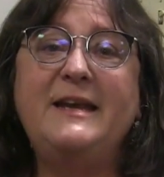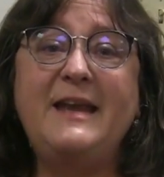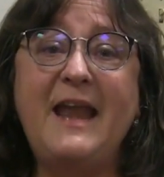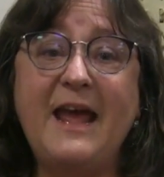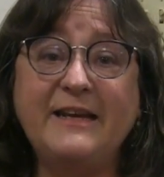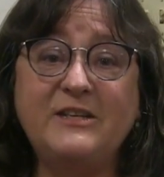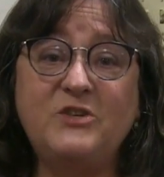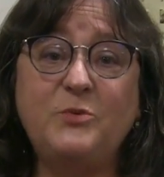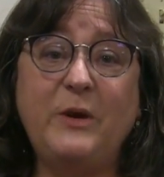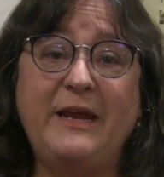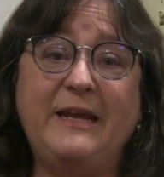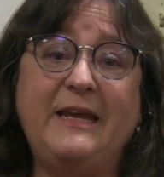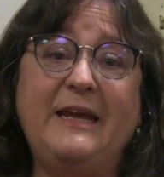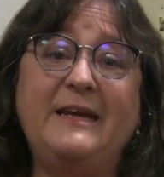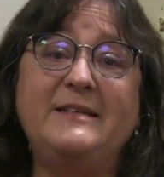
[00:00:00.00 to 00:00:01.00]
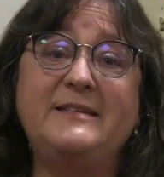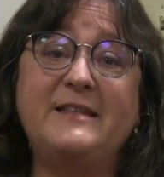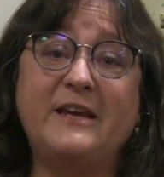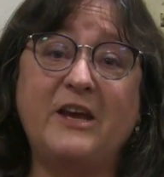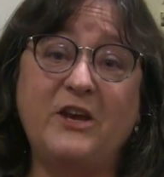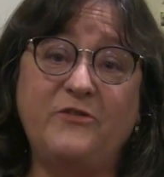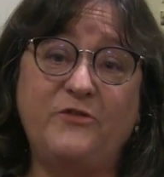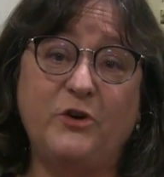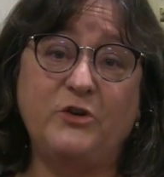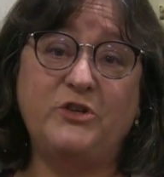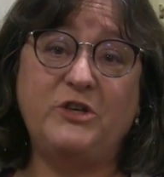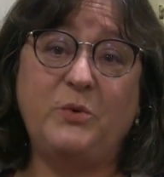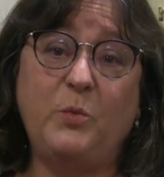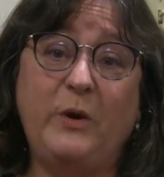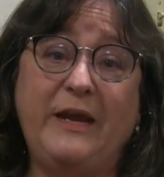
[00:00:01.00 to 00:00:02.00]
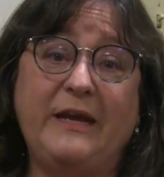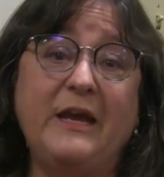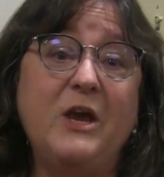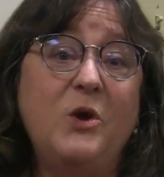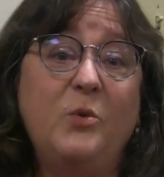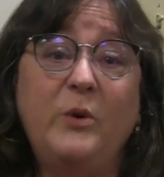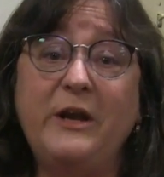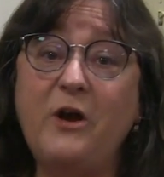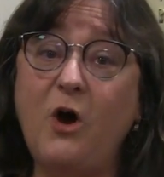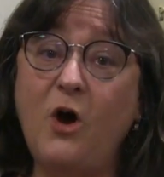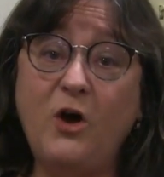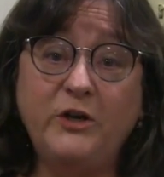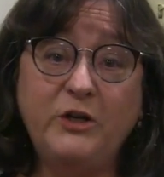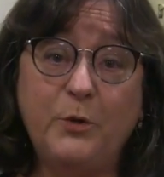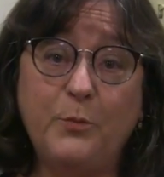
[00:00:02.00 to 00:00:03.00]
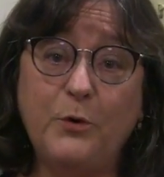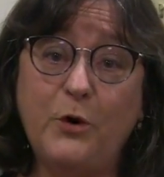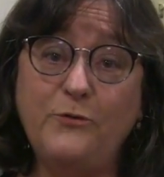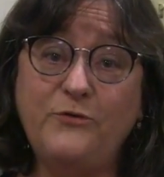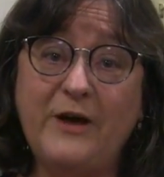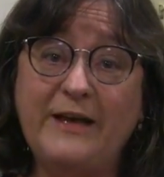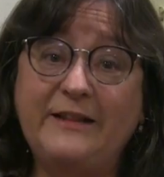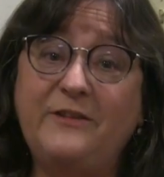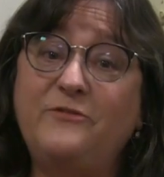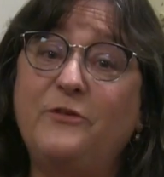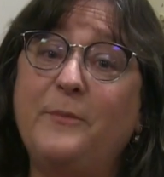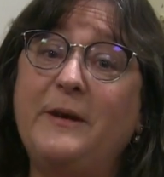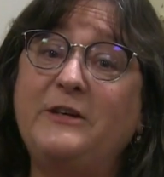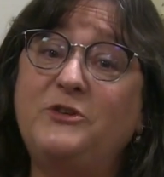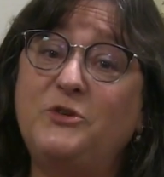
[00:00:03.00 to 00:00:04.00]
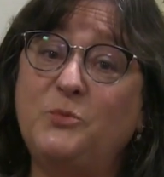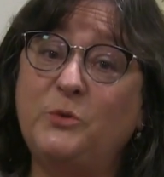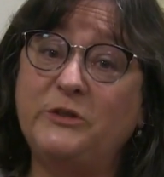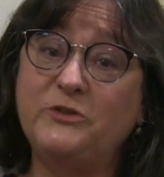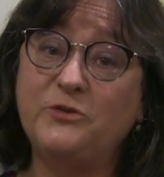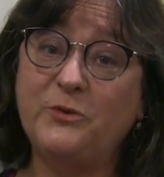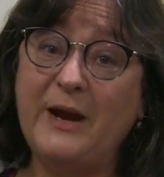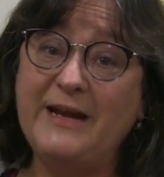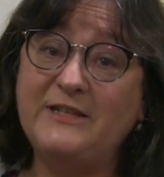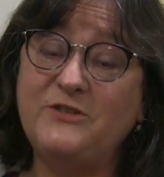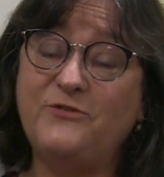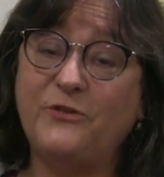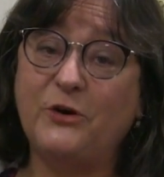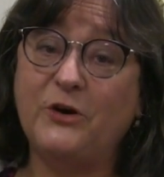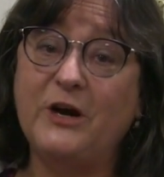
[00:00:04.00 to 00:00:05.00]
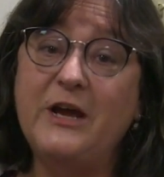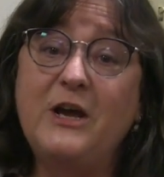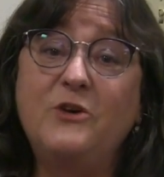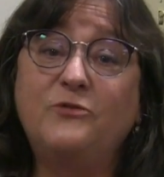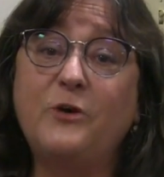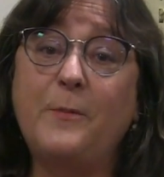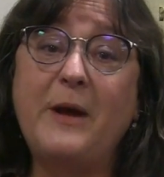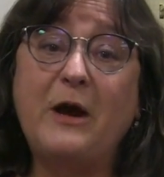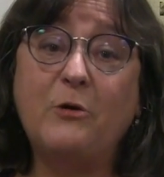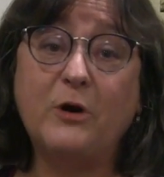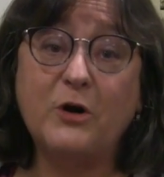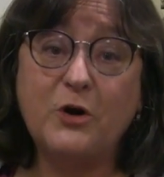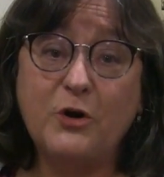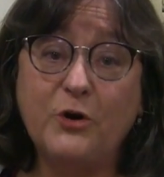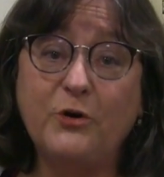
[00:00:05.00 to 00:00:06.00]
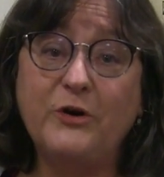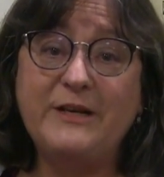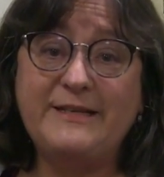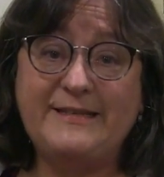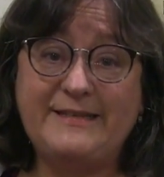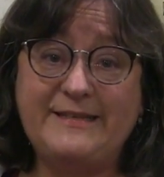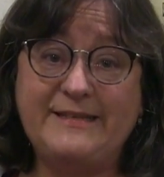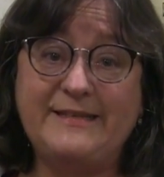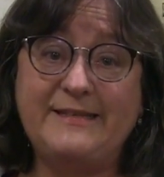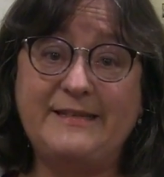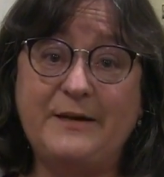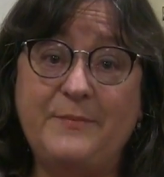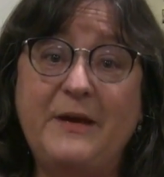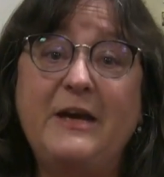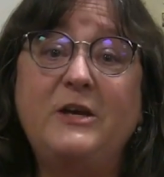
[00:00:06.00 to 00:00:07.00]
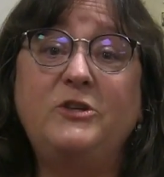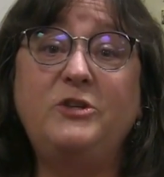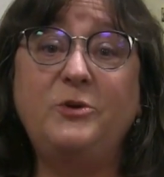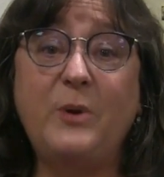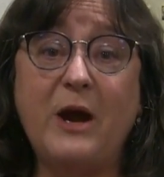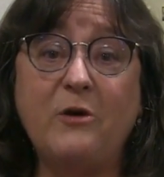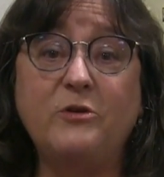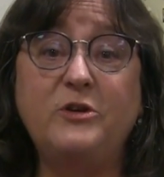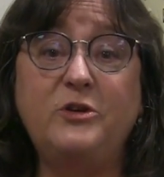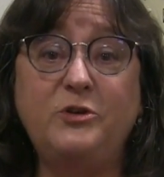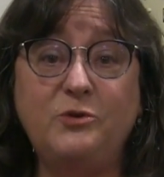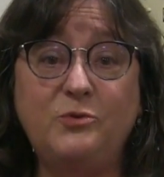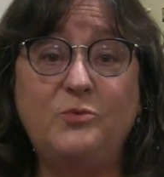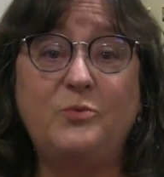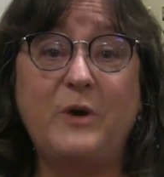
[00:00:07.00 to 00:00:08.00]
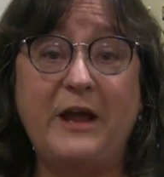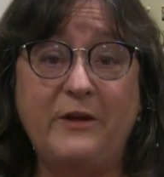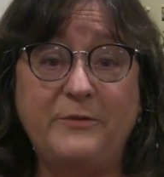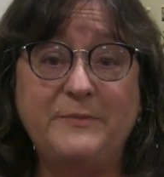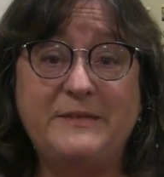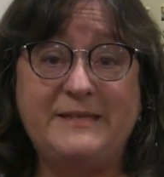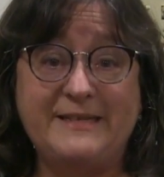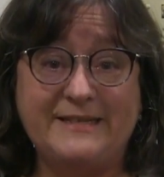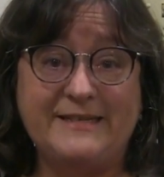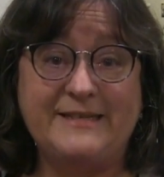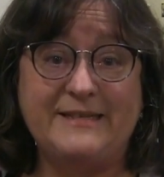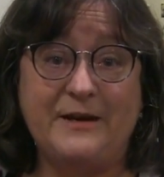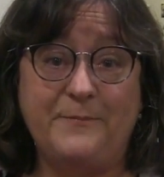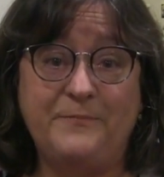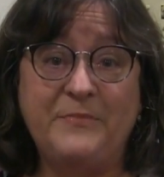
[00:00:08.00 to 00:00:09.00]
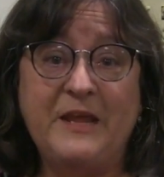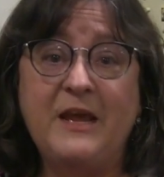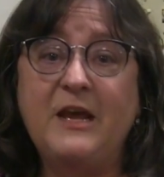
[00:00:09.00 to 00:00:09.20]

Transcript: Next week is the conversion week when all your profile information will transfer from our current system to our new Realm system.